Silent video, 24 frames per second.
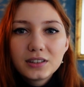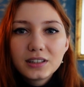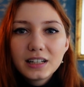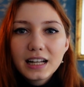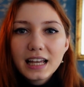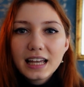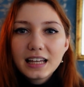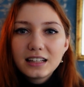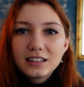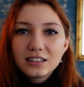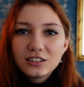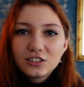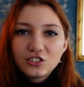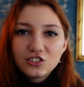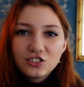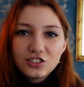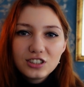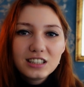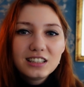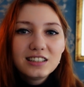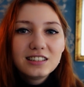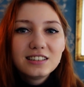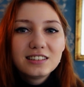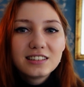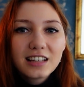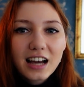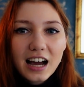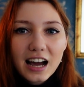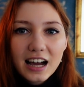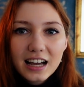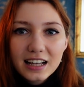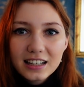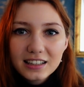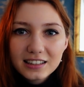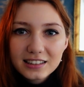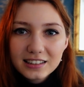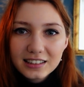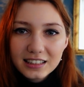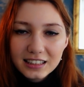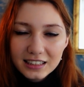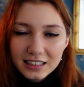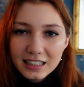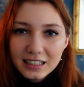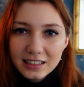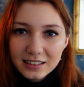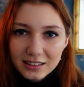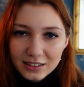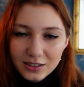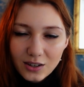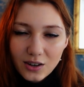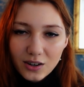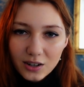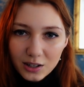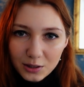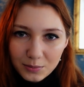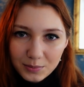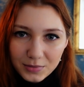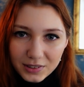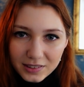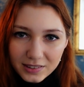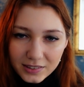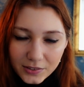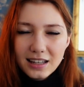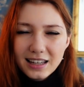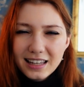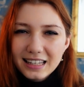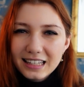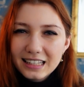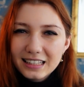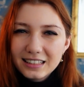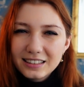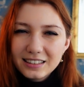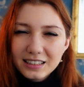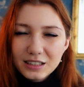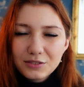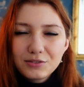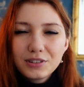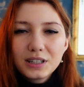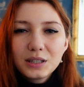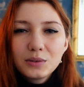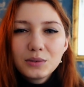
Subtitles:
and she dies in his arms. And if I